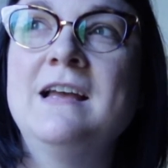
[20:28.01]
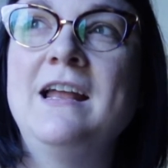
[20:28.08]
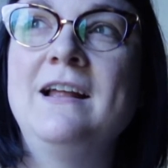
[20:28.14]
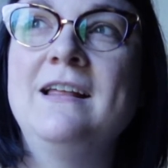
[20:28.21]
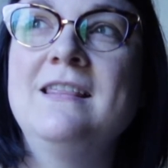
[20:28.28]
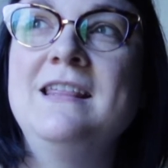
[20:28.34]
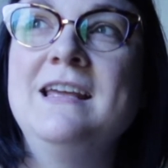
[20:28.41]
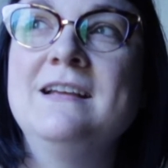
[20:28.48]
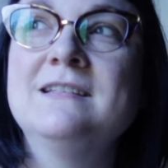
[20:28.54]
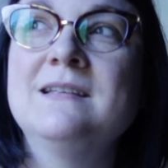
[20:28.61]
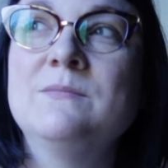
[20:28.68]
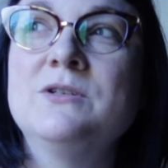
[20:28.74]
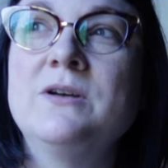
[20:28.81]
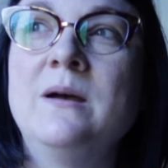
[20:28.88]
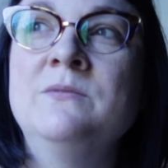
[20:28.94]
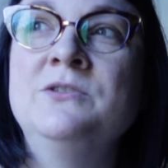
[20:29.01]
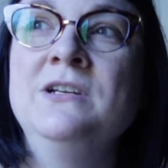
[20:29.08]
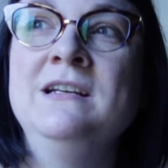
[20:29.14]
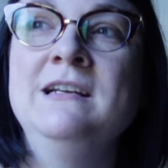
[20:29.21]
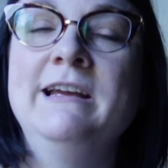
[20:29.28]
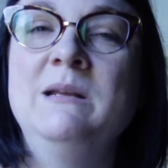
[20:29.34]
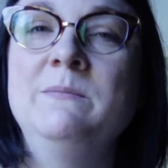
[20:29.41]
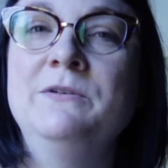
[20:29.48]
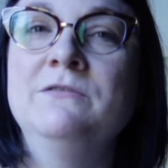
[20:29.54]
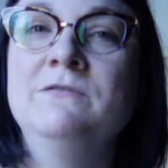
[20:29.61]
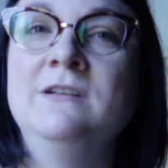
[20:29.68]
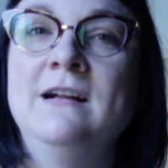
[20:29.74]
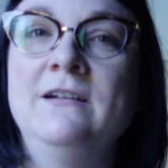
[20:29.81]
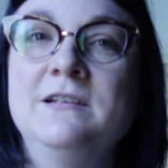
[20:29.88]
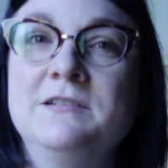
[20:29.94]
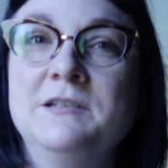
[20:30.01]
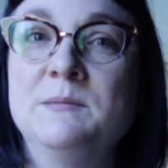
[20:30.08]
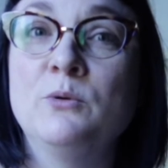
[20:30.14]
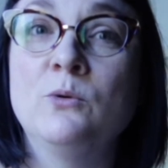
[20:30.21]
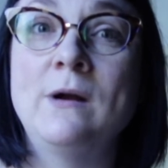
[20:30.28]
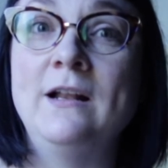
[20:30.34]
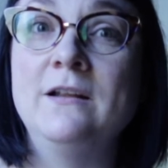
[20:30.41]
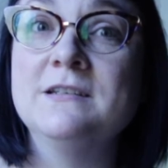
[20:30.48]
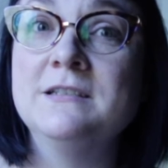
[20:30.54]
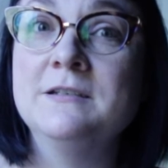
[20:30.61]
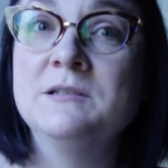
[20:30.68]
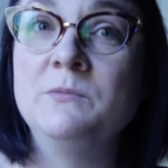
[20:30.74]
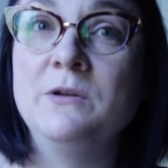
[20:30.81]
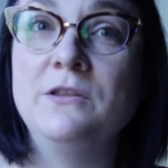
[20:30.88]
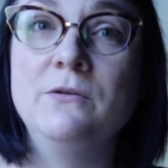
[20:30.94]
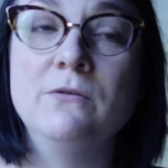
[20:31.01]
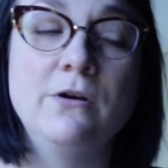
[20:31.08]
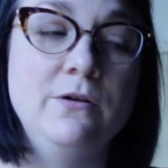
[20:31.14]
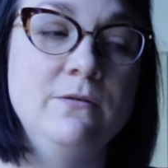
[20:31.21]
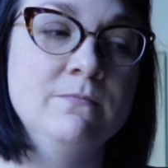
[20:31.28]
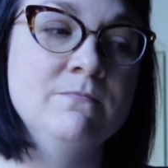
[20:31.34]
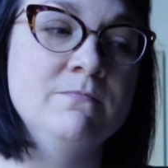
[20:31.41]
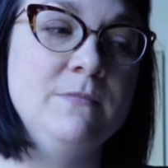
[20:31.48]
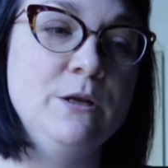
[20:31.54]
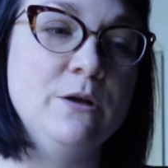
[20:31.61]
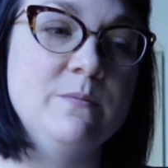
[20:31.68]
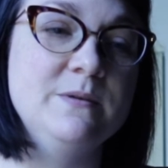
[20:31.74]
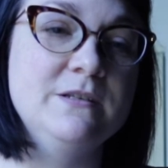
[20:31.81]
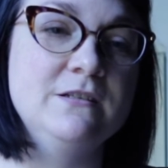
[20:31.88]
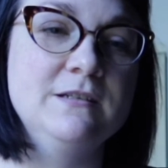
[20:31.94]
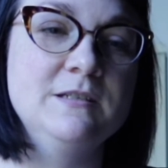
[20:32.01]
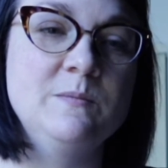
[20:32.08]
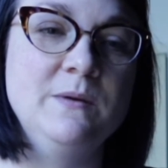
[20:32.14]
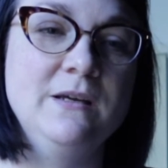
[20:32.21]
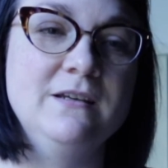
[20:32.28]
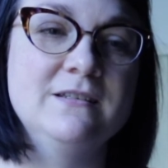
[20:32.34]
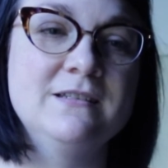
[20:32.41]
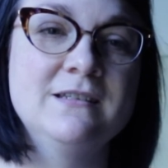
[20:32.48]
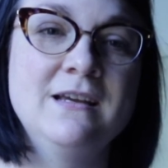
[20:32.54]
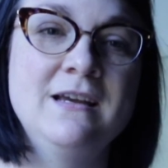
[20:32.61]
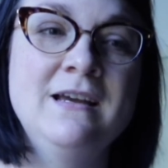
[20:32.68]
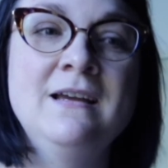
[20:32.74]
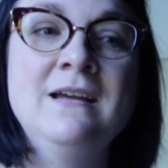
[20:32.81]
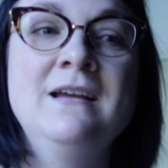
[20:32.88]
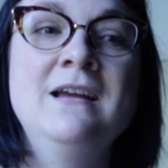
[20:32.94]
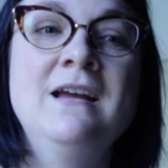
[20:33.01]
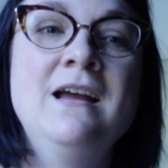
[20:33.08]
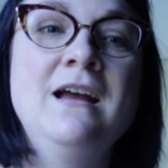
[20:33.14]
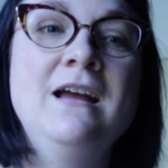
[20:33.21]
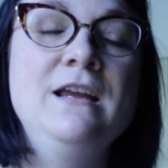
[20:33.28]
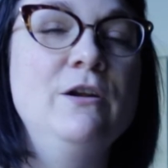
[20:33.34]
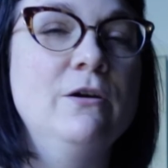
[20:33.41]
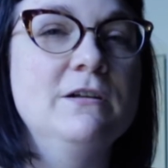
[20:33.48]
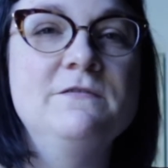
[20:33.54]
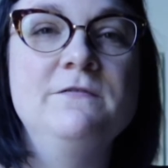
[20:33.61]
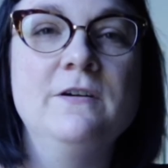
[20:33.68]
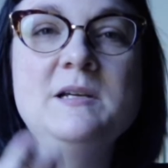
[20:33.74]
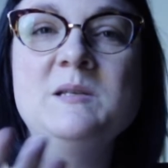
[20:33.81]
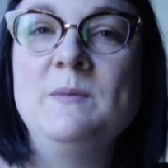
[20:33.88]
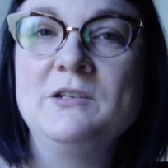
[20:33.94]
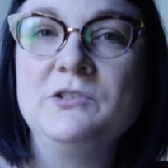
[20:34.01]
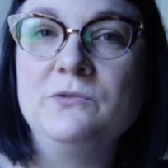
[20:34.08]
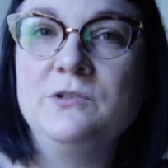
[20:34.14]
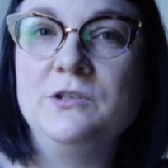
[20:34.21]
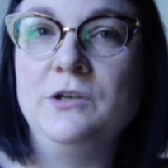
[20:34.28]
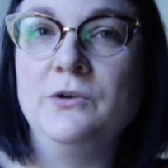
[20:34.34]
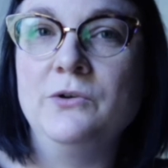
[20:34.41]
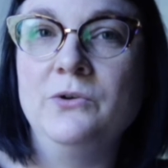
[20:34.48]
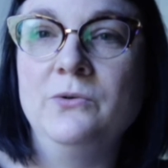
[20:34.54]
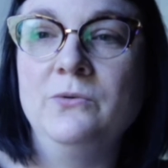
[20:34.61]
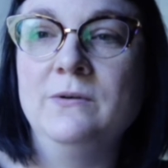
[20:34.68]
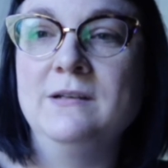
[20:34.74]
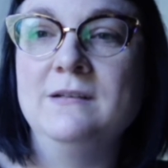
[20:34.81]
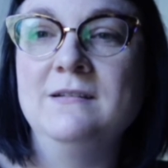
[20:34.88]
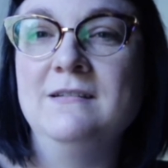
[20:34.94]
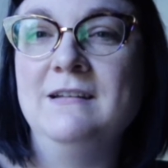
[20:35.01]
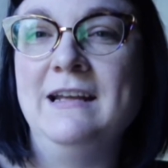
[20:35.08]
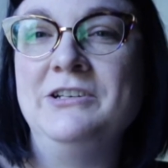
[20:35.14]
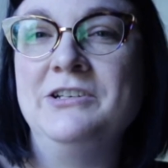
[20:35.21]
And I think sometimes you can get a bit of analysis paralysis with your own, you know, business, because, you know, it's very special to you, and